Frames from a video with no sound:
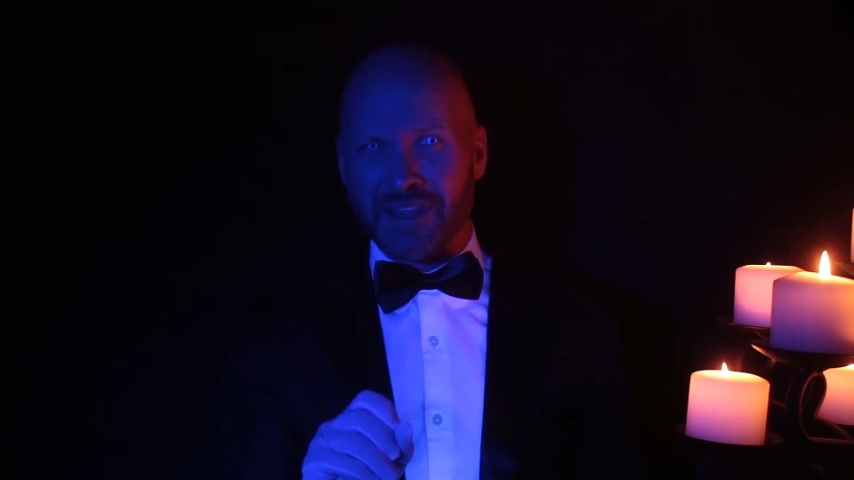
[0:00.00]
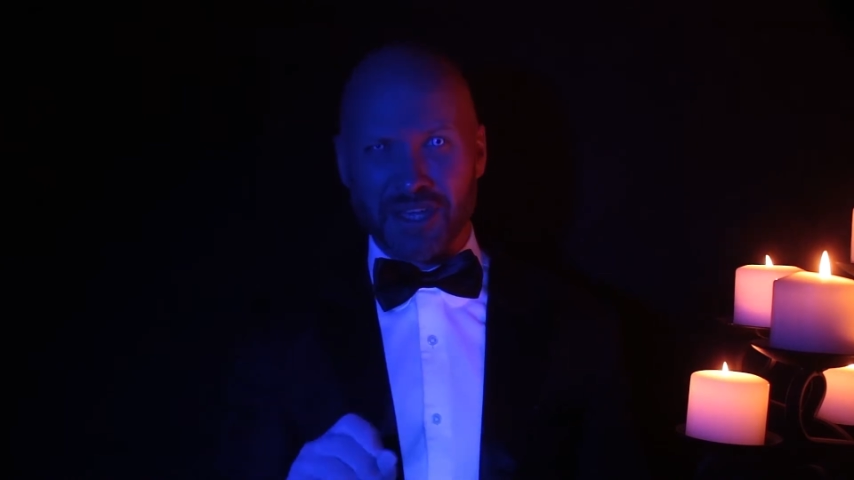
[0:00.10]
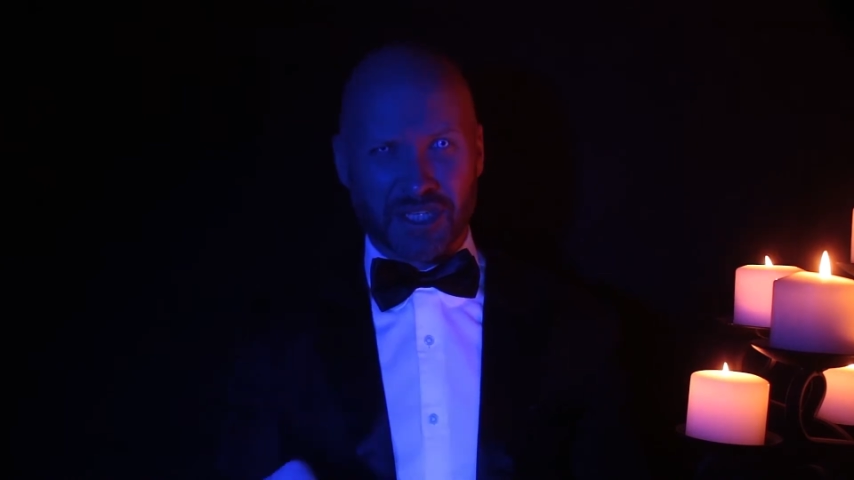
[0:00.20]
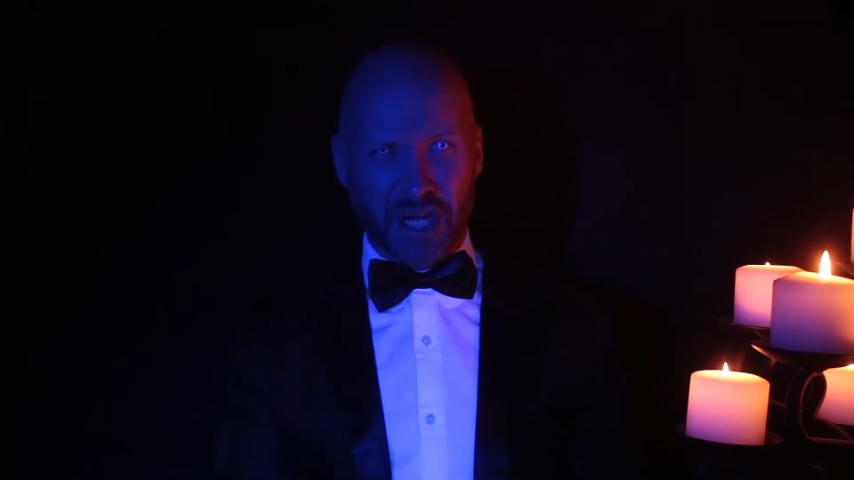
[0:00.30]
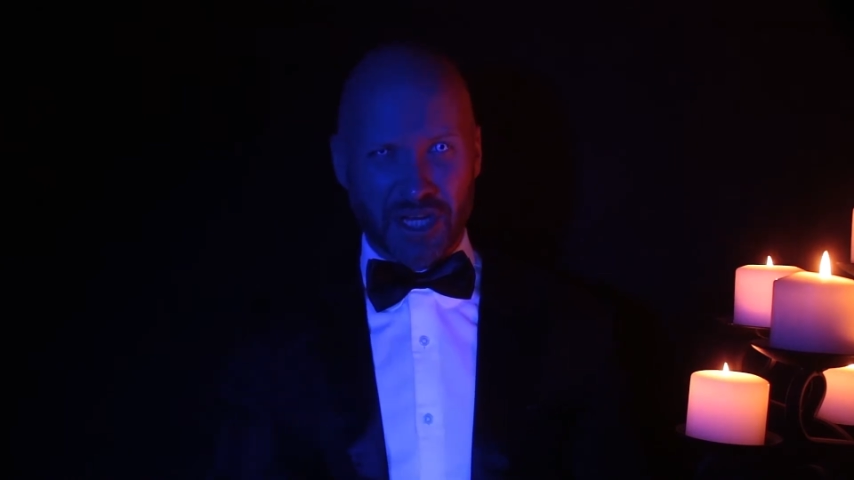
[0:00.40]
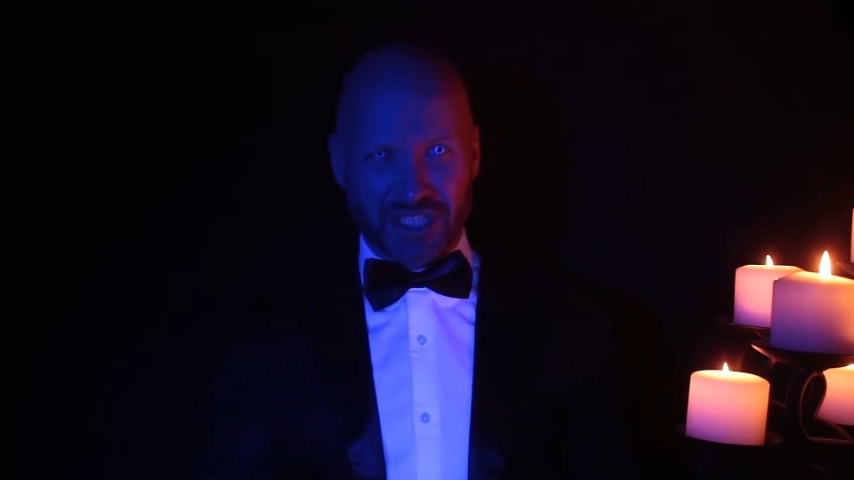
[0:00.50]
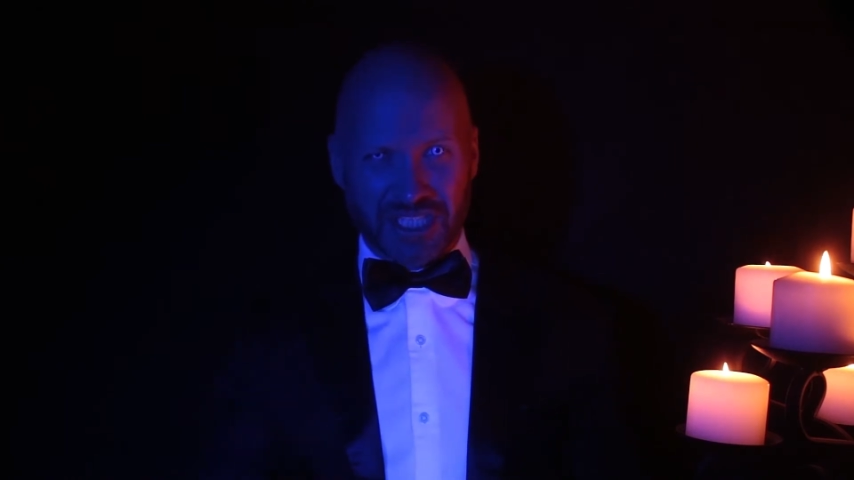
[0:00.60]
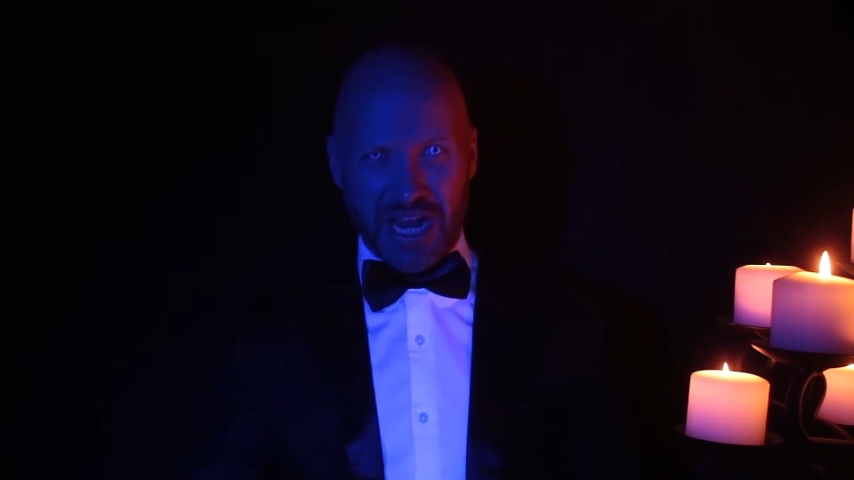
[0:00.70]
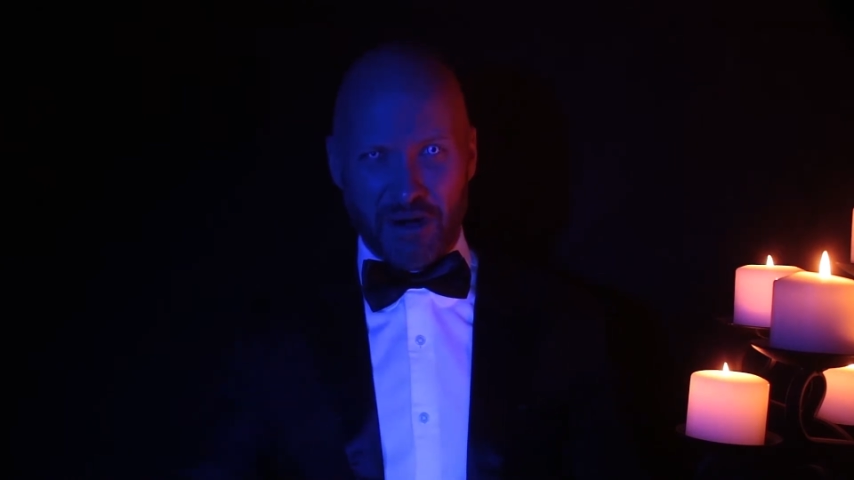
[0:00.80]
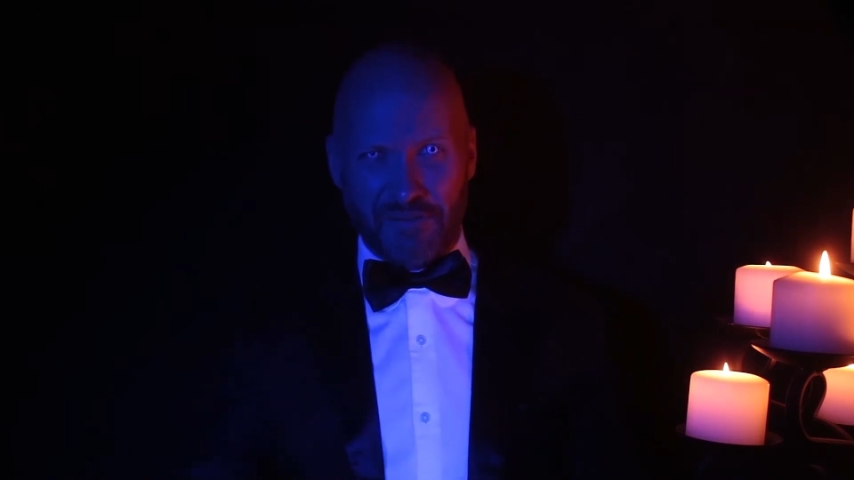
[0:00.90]
that turns
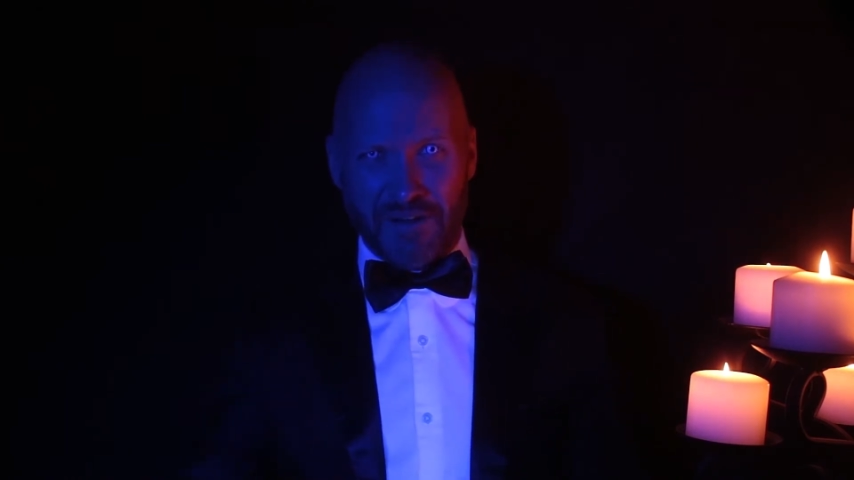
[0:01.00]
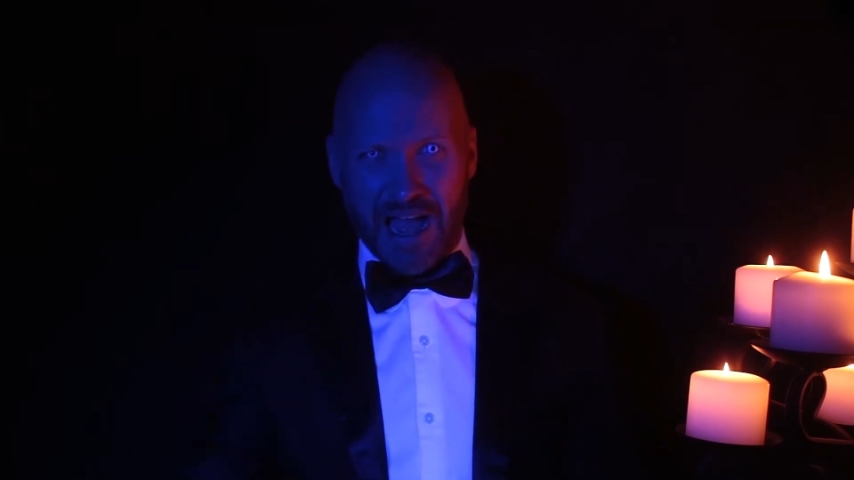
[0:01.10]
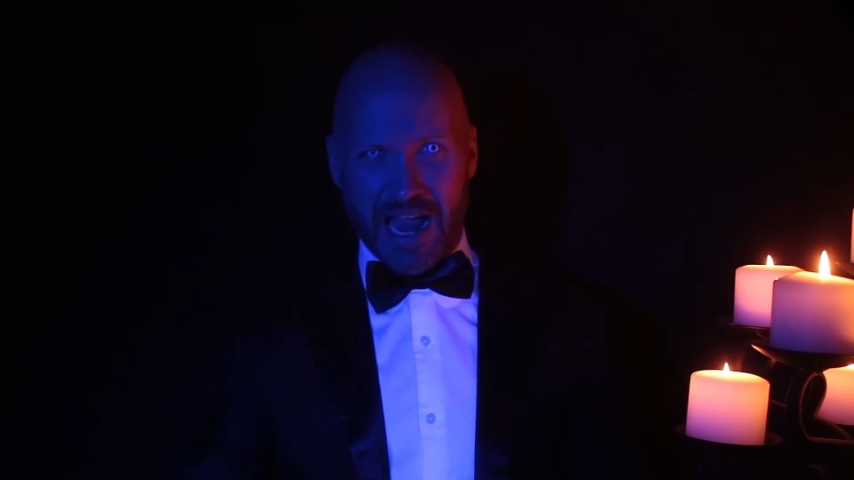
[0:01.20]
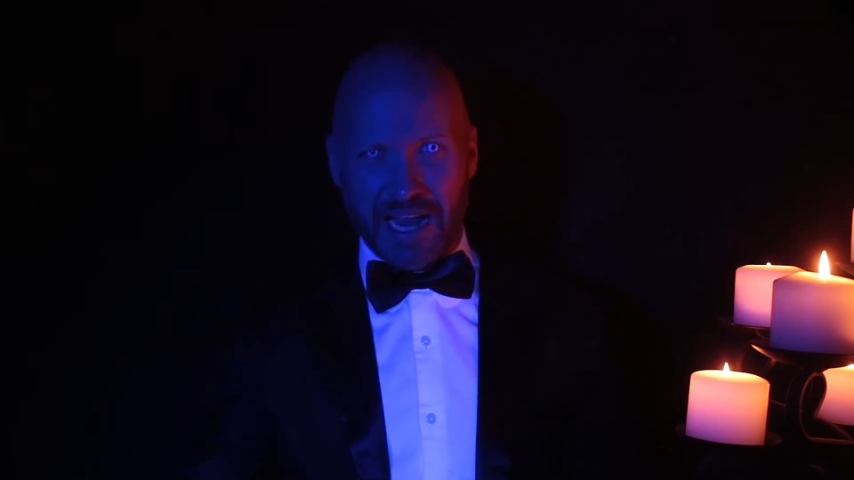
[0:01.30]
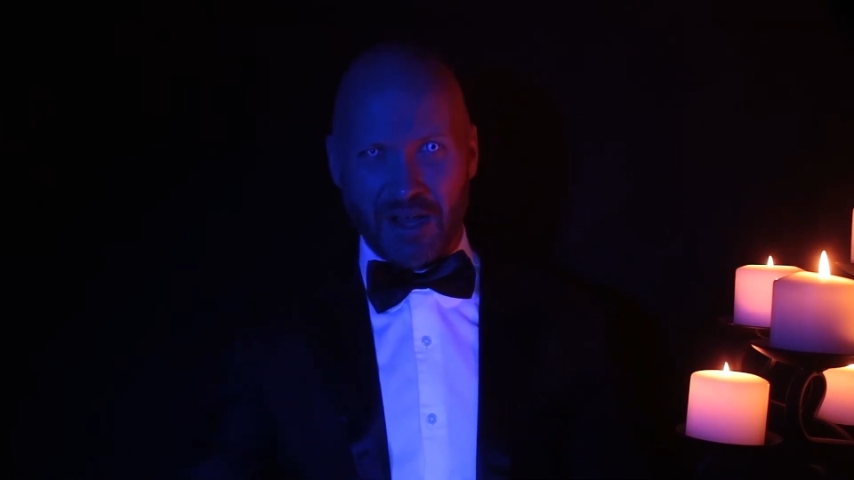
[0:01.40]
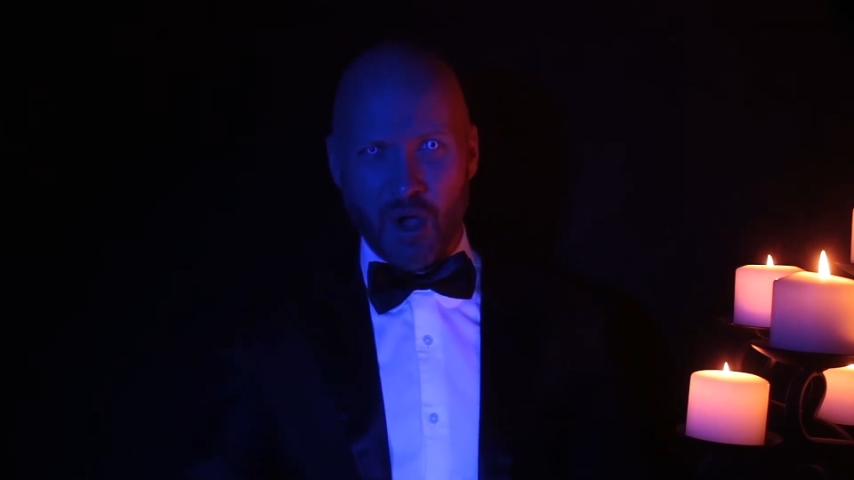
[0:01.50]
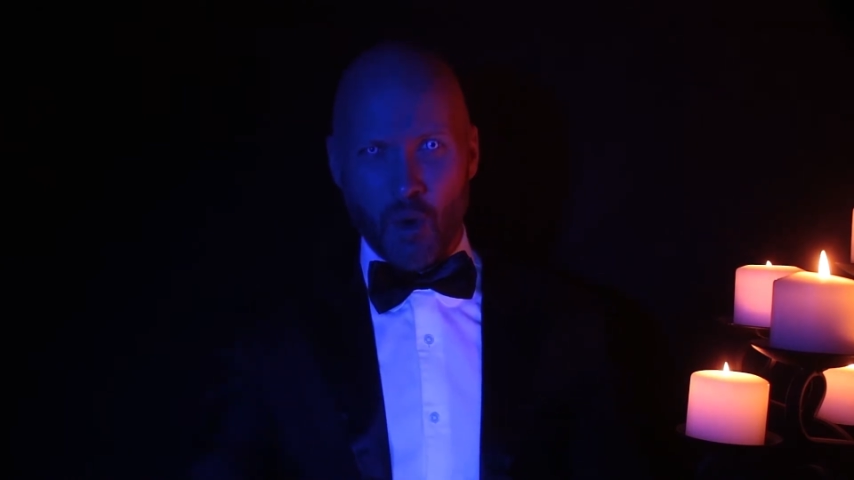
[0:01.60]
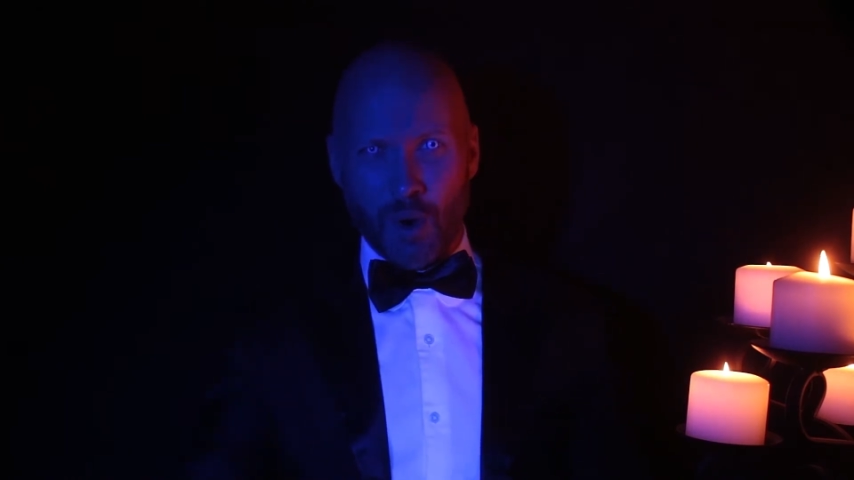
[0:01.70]
terrifying